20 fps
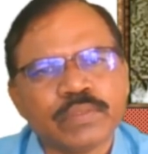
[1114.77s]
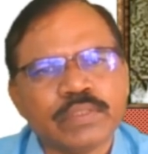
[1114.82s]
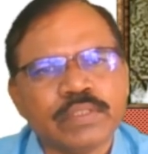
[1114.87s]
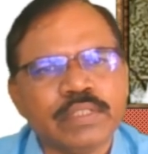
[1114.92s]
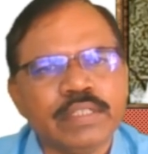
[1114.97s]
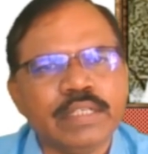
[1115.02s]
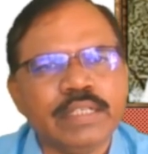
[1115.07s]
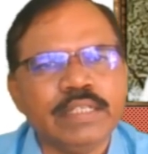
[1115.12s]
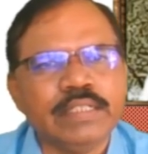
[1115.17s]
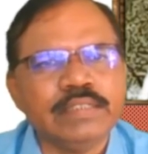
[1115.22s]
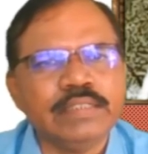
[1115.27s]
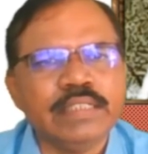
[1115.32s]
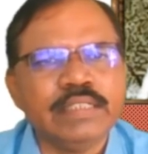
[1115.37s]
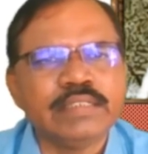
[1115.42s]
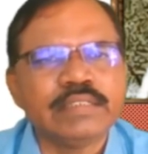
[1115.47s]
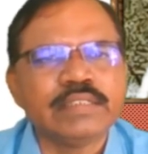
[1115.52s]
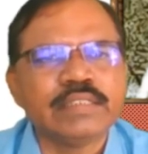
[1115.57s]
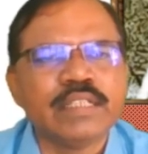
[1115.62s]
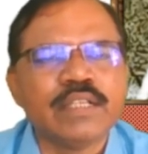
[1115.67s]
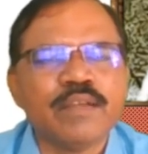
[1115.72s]
it is
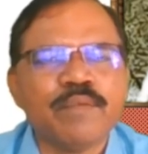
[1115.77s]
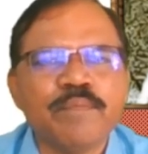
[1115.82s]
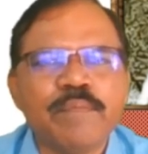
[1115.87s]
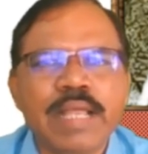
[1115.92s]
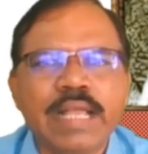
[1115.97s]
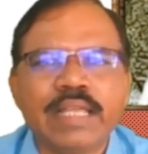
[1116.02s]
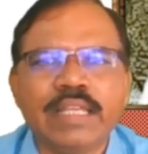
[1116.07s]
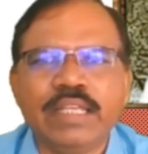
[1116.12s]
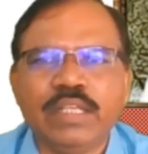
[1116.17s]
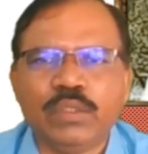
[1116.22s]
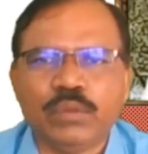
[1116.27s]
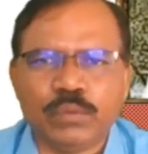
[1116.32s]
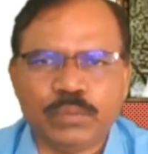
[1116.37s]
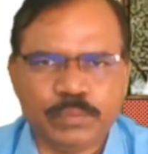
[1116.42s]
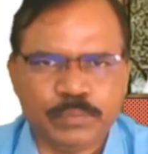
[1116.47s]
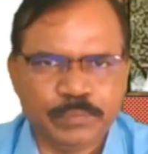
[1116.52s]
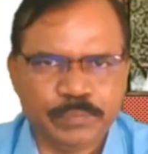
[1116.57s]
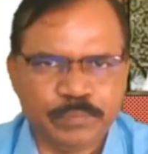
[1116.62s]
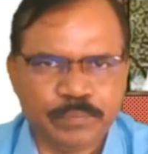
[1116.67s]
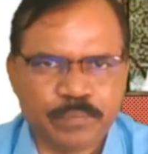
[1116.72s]
its magnitude.
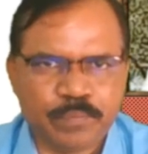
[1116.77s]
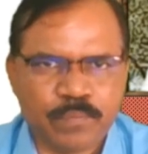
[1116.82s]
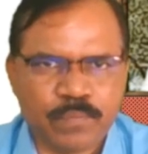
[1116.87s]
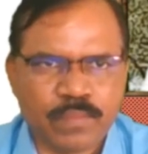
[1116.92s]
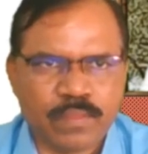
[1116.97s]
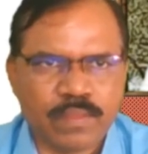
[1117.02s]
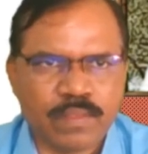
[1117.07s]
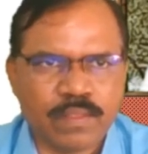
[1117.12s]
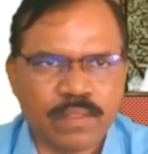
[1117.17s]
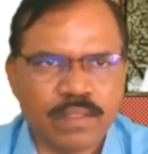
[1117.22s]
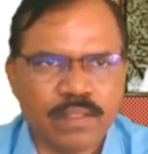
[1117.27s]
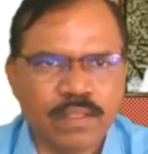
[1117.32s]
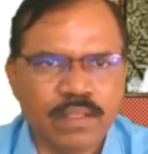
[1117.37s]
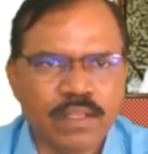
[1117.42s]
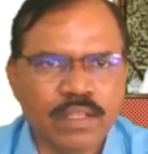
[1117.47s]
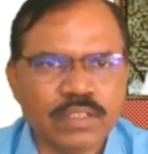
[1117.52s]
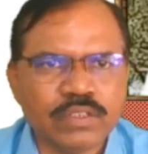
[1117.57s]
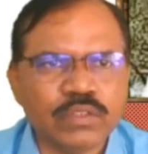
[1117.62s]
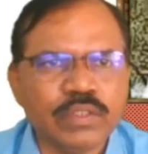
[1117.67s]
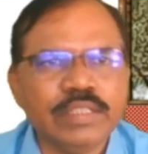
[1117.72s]

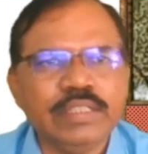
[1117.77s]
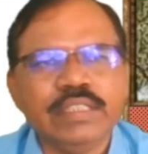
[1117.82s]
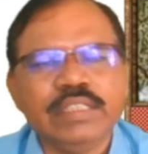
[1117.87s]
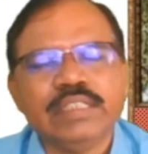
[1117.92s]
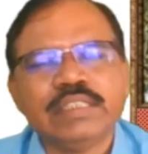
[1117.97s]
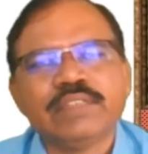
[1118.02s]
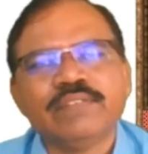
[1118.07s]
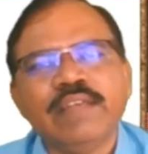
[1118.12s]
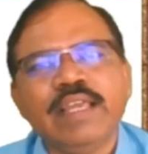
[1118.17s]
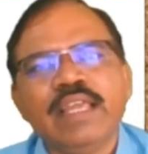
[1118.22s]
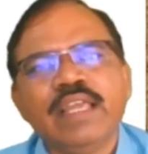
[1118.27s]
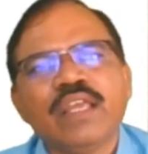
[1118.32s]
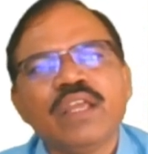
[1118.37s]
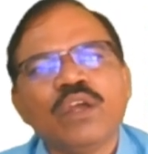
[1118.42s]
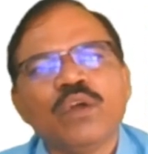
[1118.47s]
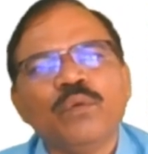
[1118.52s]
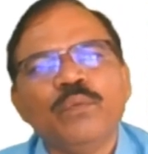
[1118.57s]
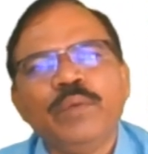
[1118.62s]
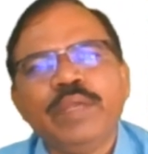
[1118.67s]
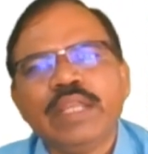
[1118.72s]
So in this way
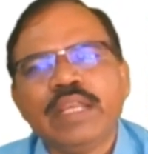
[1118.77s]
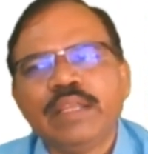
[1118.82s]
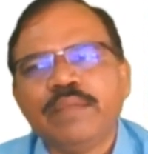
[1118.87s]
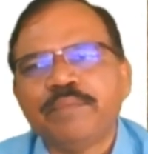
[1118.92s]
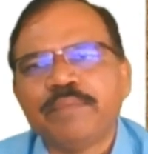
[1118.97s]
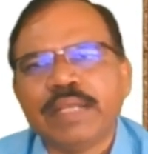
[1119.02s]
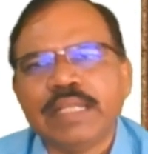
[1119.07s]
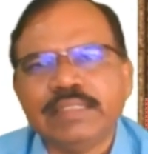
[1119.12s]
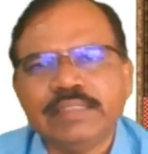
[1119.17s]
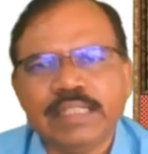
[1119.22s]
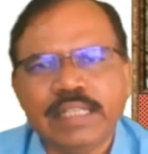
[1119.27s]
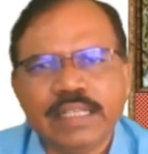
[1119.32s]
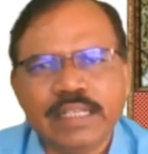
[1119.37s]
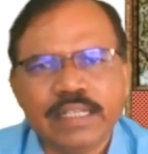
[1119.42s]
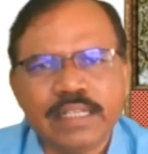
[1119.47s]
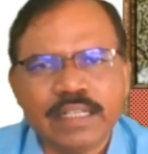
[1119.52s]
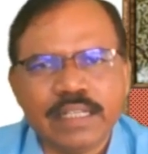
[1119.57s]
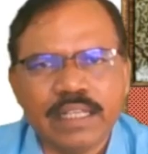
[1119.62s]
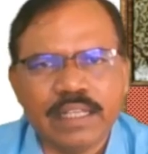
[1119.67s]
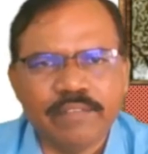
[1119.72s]
we represent
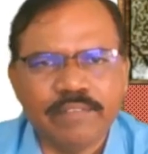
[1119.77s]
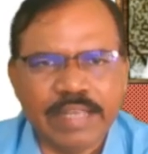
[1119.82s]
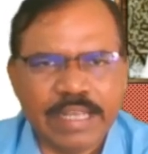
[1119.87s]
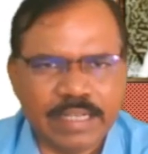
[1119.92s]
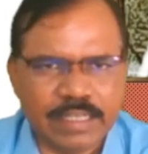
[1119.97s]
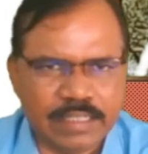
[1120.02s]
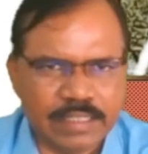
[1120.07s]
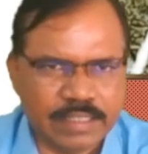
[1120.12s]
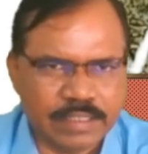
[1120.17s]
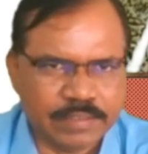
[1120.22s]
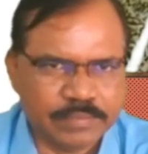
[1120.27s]
a vector.